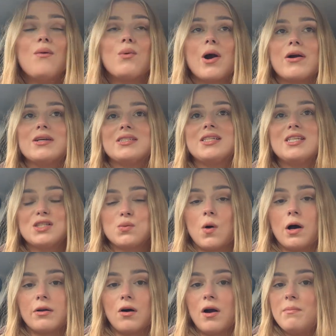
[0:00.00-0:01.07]
whereas this
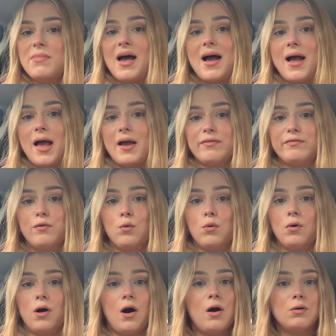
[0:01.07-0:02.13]
one I'm there
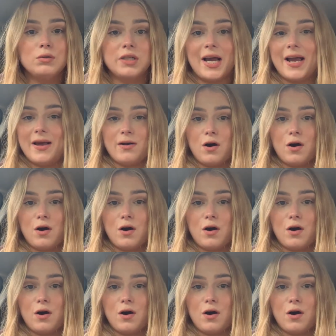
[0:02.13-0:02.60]
for a whole day and